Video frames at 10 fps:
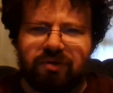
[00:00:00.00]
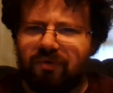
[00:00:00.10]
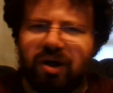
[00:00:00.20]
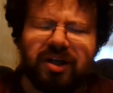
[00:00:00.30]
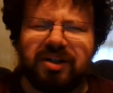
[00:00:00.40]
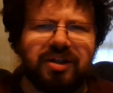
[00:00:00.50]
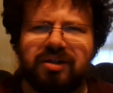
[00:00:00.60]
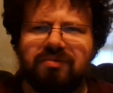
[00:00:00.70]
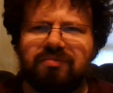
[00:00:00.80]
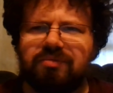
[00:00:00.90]
why is
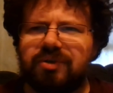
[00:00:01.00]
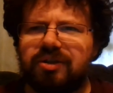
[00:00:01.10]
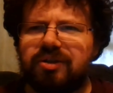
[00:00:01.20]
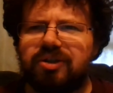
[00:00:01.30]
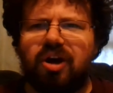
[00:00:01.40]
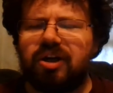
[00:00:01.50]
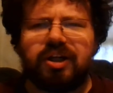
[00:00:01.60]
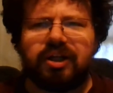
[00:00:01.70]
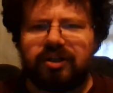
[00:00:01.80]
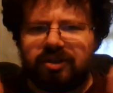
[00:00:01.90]
it
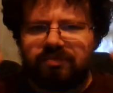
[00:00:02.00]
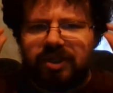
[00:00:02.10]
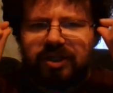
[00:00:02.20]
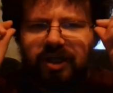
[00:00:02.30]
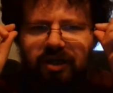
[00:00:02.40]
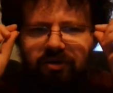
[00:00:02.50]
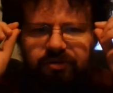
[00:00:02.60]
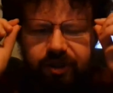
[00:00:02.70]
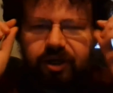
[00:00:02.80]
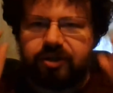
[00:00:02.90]
shocking to me
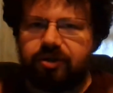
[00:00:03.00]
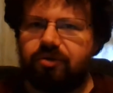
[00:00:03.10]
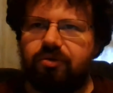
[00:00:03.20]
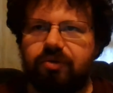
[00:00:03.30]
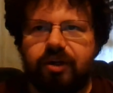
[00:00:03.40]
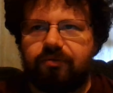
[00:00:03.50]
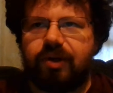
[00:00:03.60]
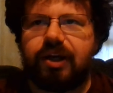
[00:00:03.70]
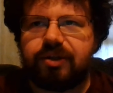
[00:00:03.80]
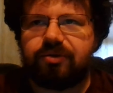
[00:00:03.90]
now that I know that
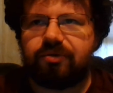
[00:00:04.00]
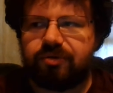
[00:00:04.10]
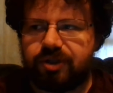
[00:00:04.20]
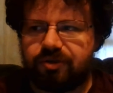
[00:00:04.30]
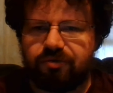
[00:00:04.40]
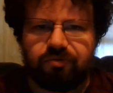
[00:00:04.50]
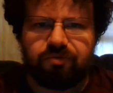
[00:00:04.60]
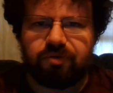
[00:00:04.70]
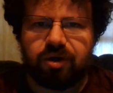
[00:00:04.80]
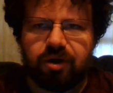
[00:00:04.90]
rats are
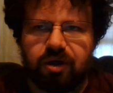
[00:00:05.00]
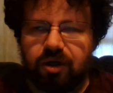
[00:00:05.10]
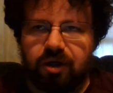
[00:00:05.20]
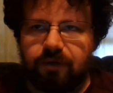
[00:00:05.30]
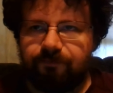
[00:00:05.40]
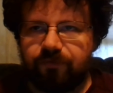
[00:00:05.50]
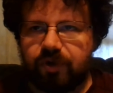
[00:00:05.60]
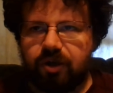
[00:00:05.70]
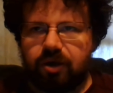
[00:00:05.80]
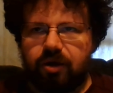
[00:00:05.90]
so,
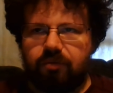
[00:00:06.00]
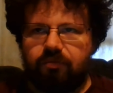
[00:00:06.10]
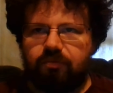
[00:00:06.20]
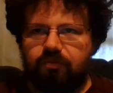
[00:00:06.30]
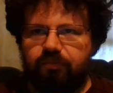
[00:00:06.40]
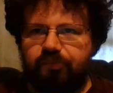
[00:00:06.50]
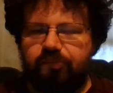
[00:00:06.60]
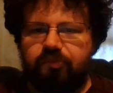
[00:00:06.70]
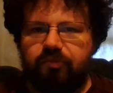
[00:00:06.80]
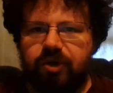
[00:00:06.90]
uh,
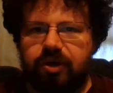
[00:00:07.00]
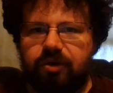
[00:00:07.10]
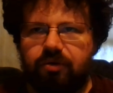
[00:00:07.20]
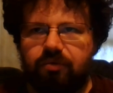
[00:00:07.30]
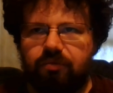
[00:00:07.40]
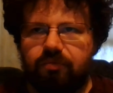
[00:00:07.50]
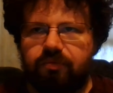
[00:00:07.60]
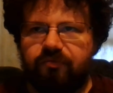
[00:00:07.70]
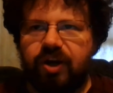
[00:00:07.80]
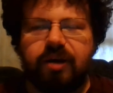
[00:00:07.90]
you know,
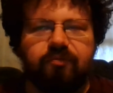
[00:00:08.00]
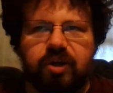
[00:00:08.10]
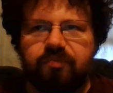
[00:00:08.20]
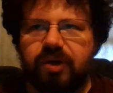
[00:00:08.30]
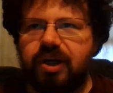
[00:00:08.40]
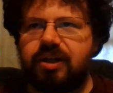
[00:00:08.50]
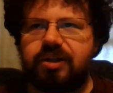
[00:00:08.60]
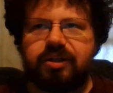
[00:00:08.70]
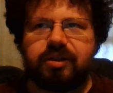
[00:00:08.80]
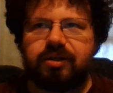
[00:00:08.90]
family
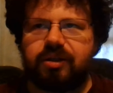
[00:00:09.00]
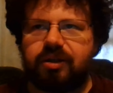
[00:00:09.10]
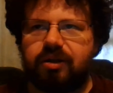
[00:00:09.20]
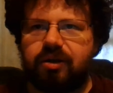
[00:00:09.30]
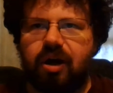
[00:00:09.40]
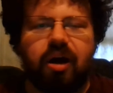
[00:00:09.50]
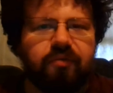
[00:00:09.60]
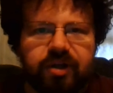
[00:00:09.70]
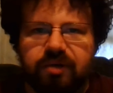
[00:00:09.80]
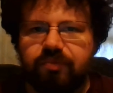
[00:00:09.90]
based,
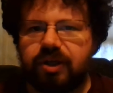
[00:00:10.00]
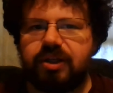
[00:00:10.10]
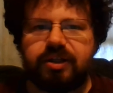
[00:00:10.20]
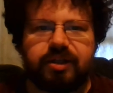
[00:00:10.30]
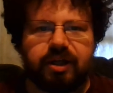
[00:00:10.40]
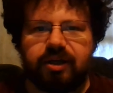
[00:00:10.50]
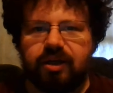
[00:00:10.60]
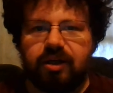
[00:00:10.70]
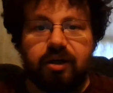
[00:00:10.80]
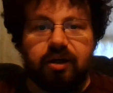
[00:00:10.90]
colony based, that
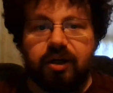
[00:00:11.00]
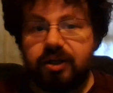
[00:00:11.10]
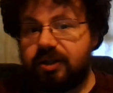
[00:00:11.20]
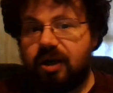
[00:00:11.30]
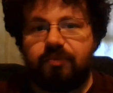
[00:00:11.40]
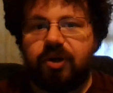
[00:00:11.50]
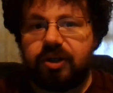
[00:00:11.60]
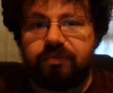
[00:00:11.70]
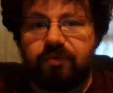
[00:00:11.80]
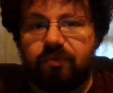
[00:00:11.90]
it's not
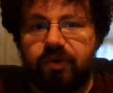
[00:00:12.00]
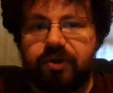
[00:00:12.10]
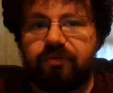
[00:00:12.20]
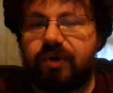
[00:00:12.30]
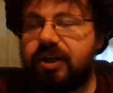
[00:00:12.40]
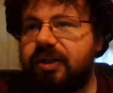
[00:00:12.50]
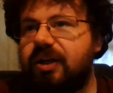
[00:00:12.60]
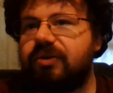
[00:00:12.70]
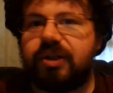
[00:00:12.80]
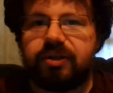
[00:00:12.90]
possible for a bunch of rats'
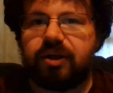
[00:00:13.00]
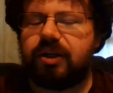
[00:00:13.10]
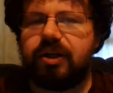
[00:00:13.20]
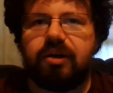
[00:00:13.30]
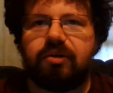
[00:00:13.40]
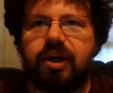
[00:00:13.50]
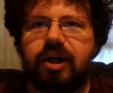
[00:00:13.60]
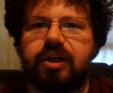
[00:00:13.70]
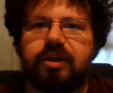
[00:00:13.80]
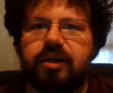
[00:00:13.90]
tails to get tied together.
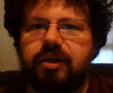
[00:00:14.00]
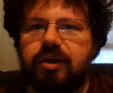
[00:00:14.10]
And